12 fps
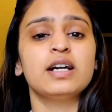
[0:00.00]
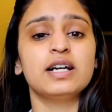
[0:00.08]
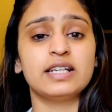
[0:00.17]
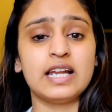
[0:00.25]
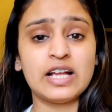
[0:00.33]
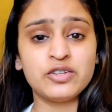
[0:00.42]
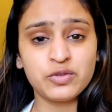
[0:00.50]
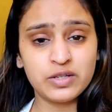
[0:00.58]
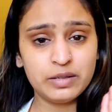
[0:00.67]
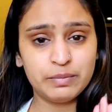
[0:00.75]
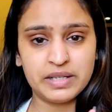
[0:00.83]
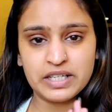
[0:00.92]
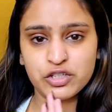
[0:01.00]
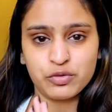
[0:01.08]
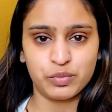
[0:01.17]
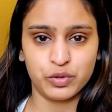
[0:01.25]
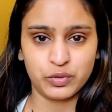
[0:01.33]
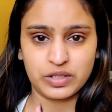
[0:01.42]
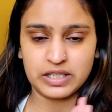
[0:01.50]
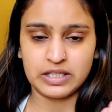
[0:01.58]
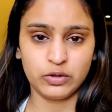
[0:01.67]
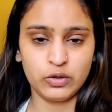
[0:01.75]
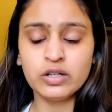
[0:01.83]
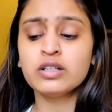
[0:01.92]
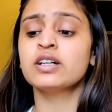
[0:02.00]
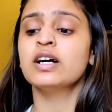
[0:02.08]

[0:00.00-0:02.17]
a natural beach beauty look.